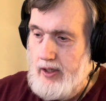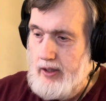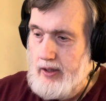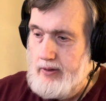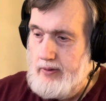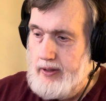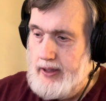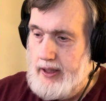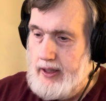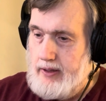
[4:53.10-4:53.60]

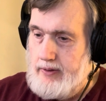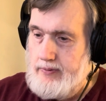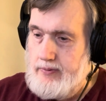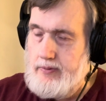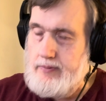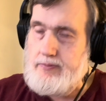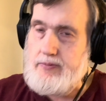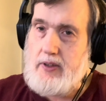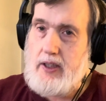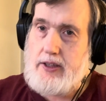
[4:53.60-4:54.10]
Well,
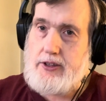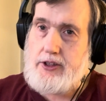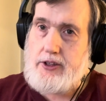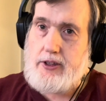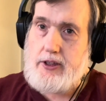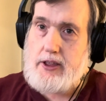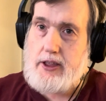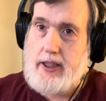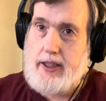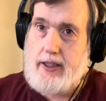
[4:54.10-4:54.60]
I
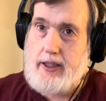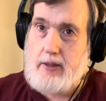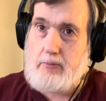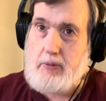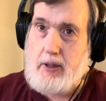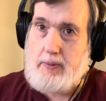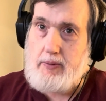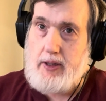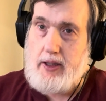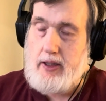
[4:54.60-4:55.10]
shouldn't say anything.
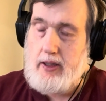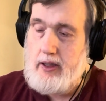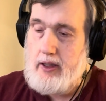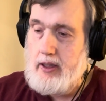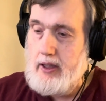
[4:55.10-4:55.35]
Maybe